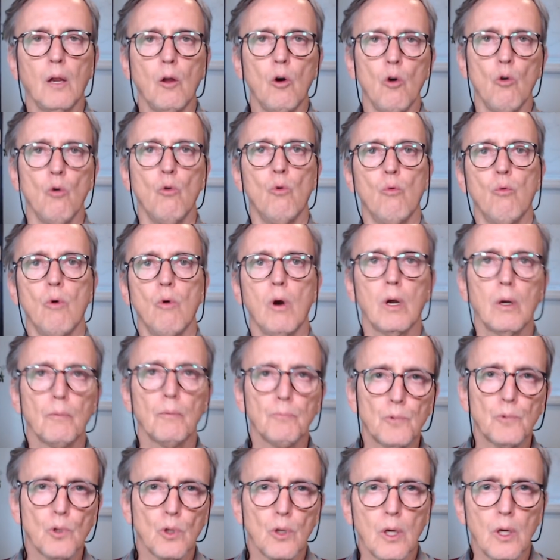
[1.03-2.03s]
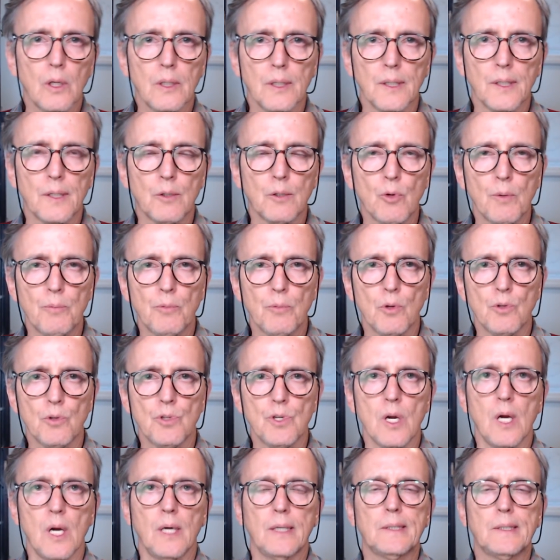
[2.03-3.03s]
Hello, welcome to another crypto
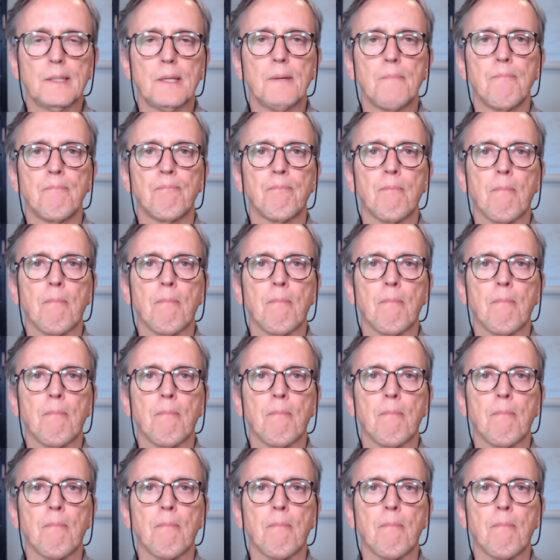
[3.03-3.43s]
chart.